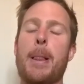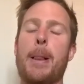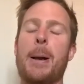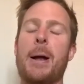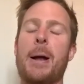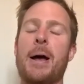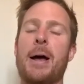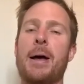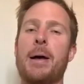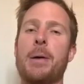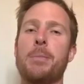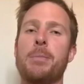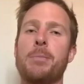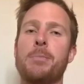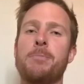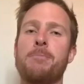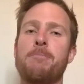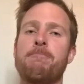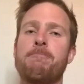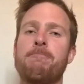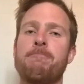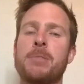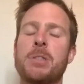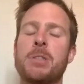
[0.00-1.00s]

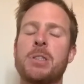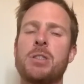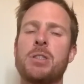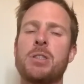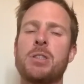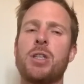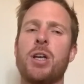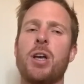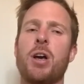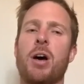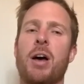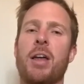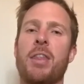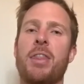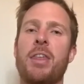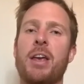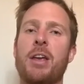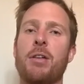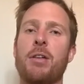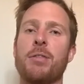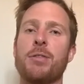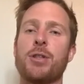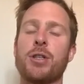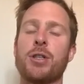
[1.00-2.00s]
So yeah, I
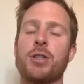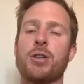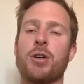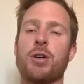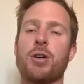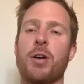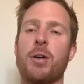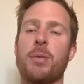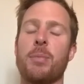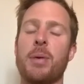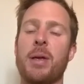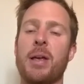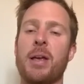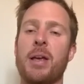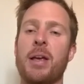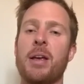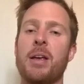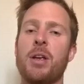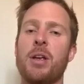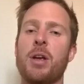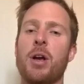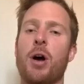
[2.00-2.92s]
think you've just got to be